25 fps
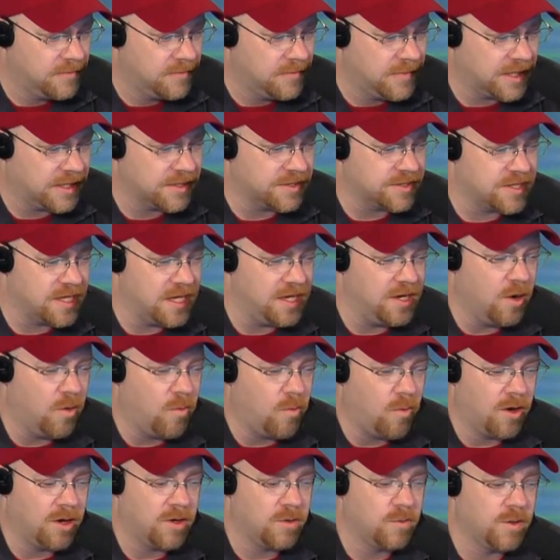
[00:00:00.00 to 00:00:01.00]
because they
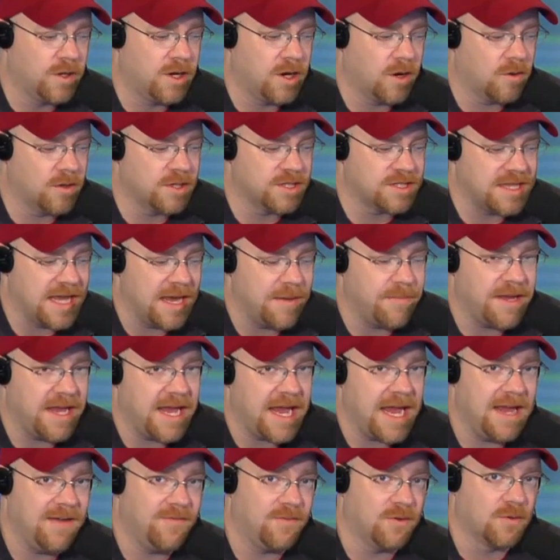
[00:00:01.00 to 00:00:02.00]
don't want to encourage that
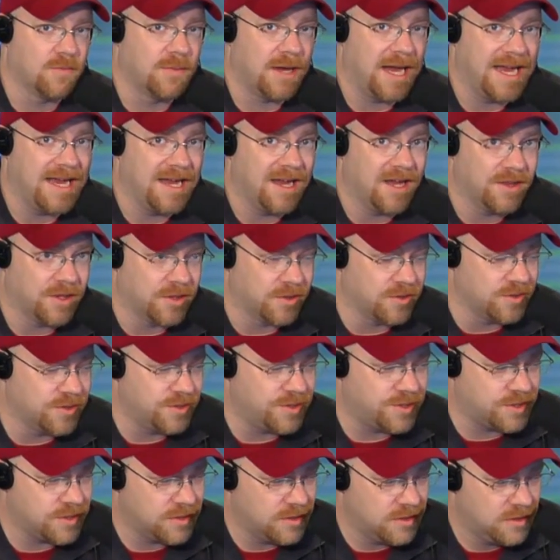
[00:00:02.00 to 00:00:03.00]
behavior by
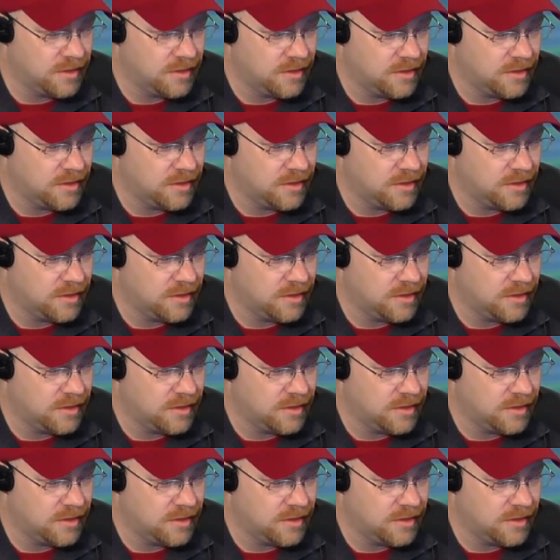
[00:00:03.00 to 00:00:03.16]
others,